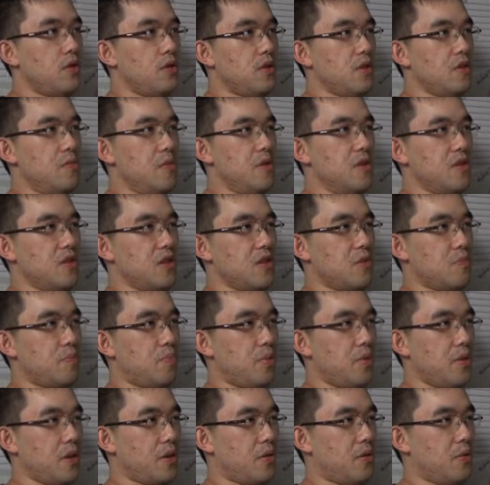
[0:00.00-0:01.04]
This music is
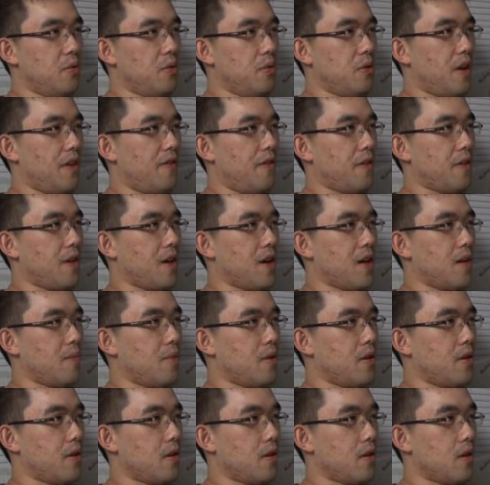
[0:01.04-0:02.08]
pretty cool. I forgot
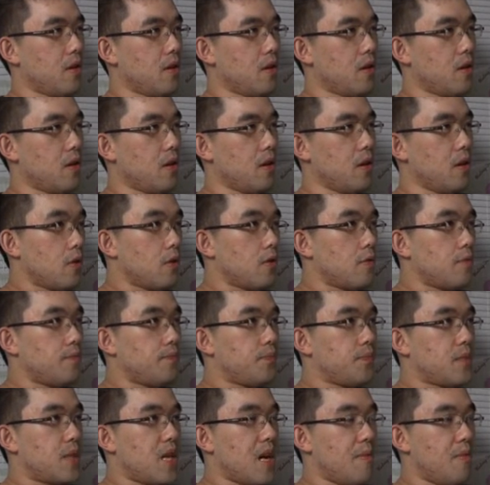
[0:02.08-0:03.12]
about it.
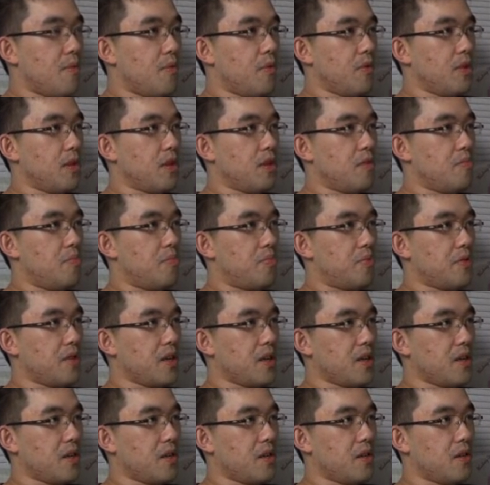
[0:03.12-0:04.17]
Damn it, Wooly, you
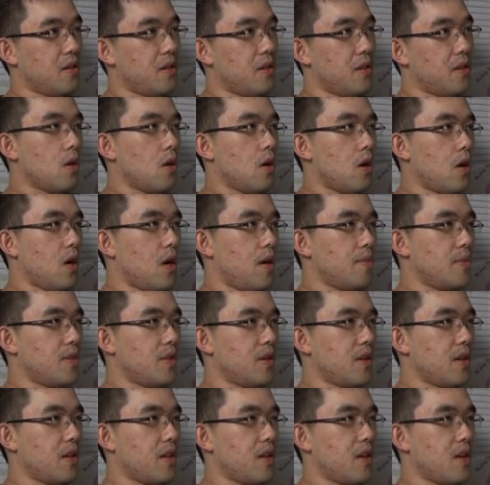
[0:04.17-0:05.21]
prick. Oh, I'm
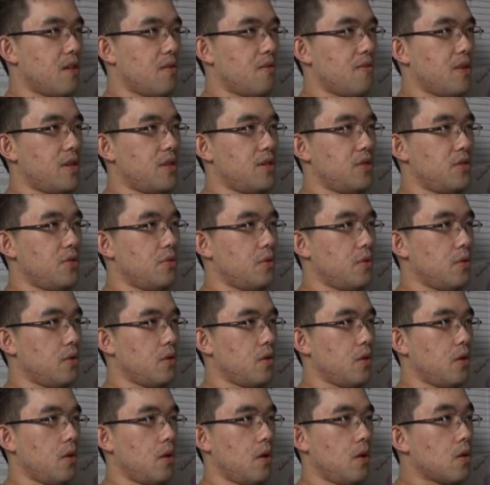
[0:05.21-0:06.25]
trying to get that red jewel.
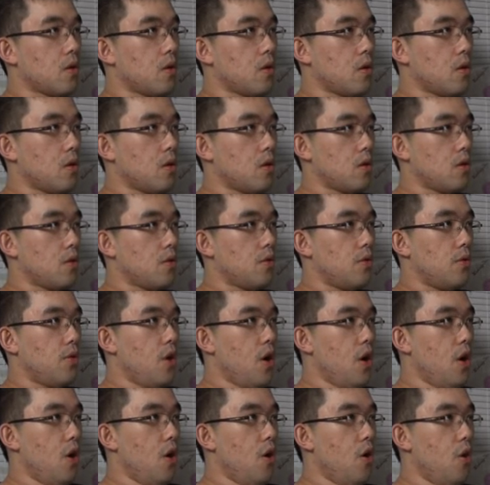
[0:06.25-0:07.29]

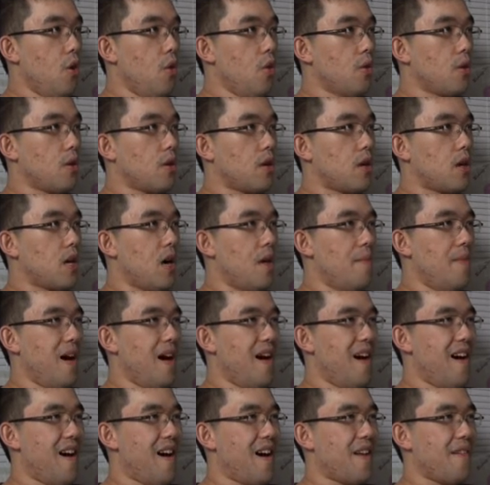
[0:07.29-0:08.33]
No! Come
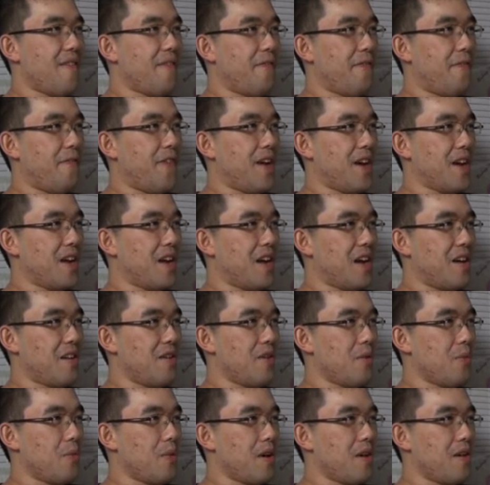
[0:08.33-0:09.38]
on! Fucking
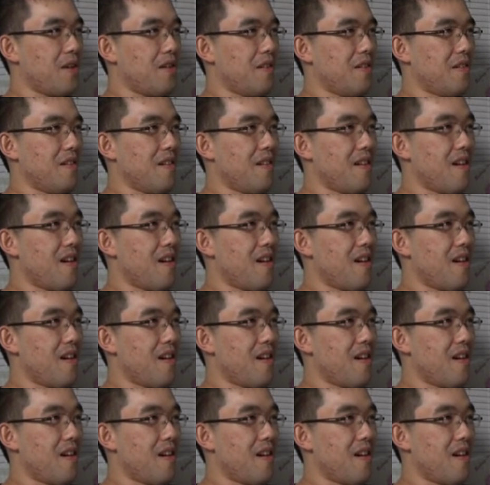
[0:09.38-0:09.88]
underwear.